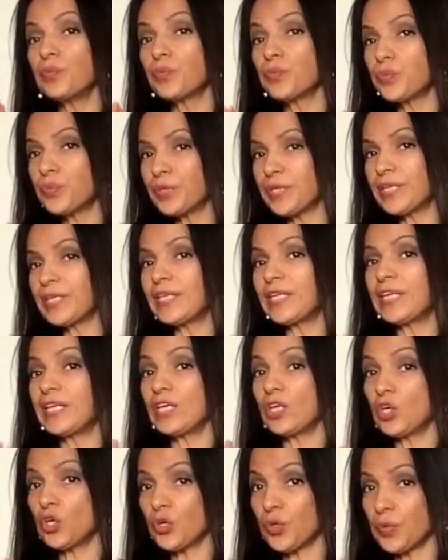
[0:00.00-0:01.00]

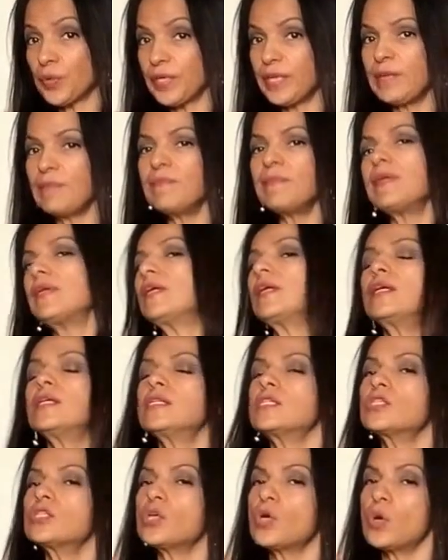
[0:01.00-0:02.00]
really creamy.
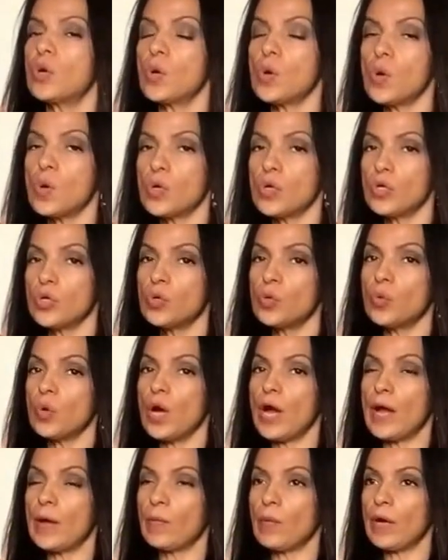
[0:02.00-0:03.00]
So
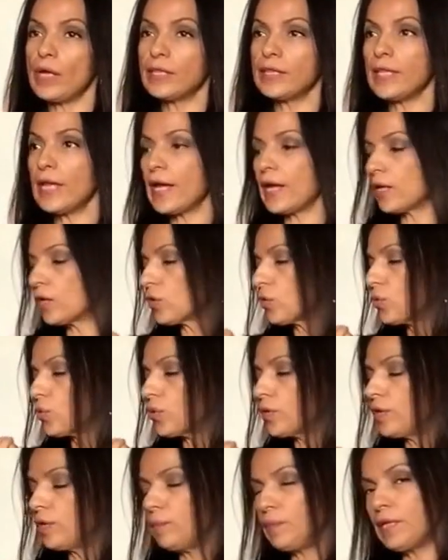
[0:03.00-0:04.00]
I want that
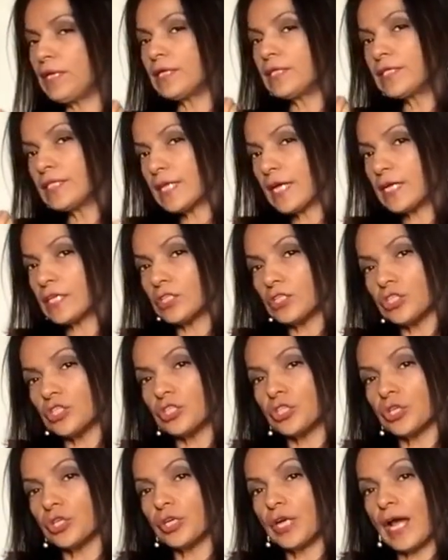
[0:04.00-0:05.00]
creamy
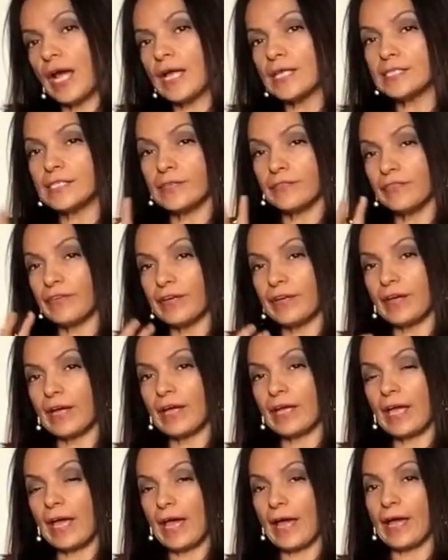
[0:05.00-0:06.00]
texture as if
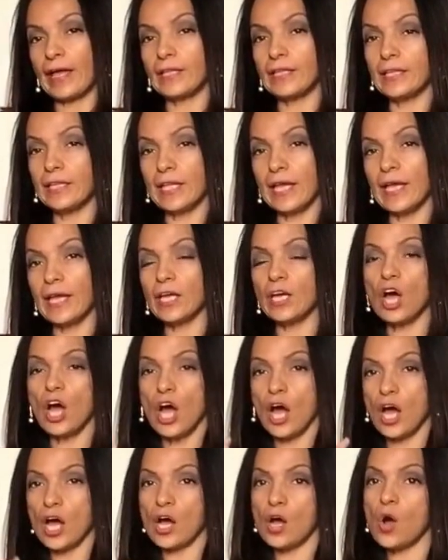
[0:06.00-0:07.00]
I had like
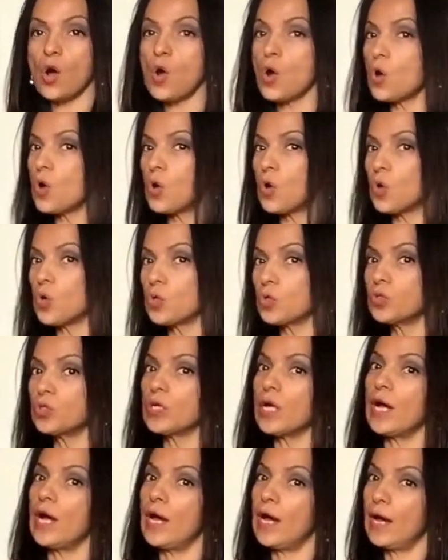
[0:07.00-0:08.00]
a
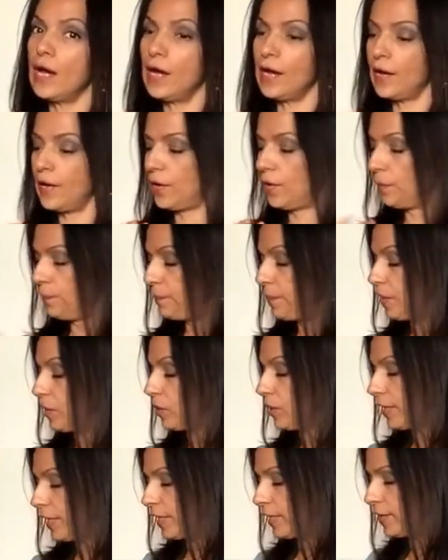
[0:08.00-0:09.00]
whole
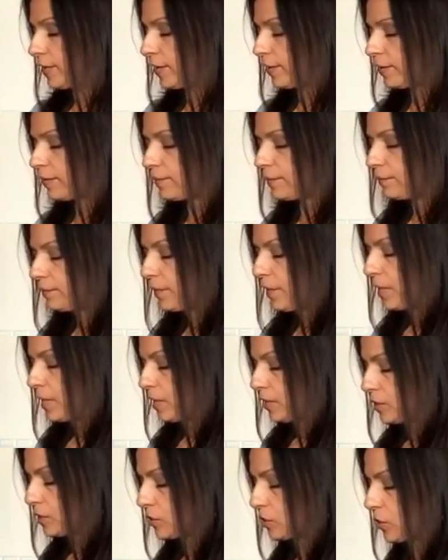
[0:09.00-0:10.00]
milk in there.
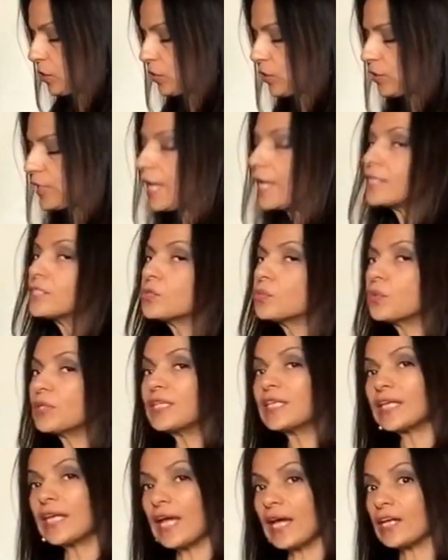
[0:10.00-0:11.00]
So that's what
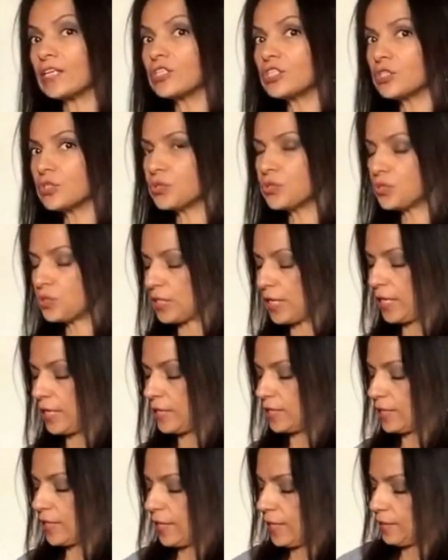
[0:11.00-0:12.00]
the cashews
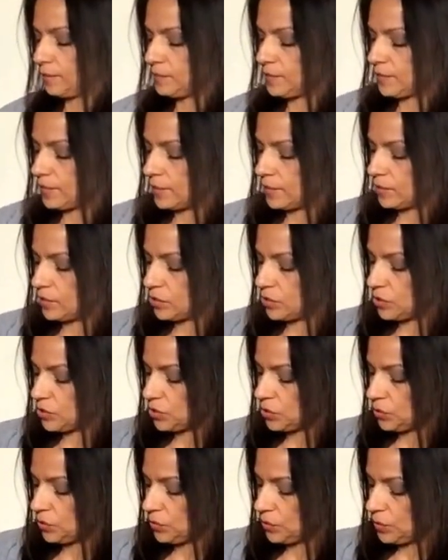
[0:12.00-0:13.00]
and the hemp seeds
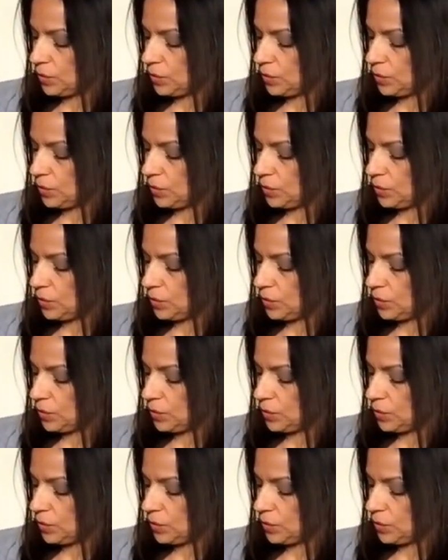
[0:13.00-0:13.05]
do.